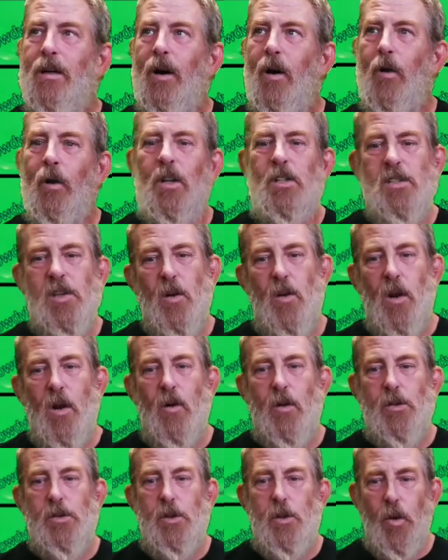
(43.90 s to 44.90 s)
only so
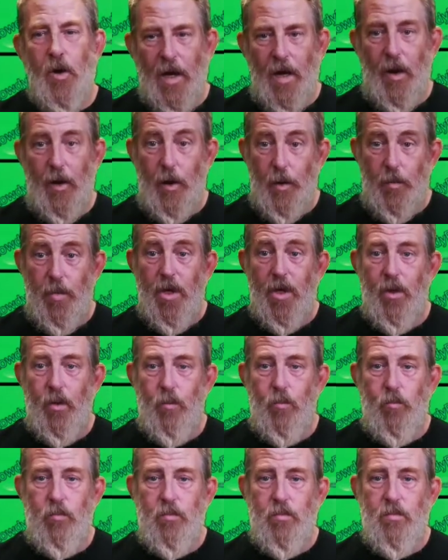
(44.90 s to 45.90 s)
long as you allow it to be.
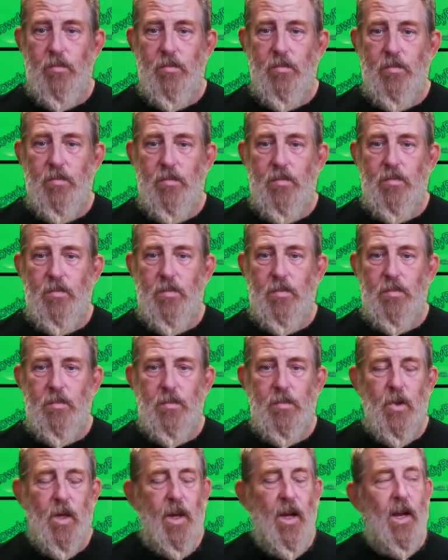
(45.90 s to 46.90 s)

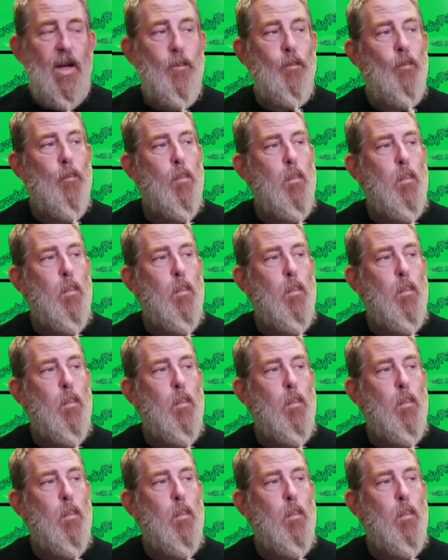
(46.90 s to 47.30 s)
Okay?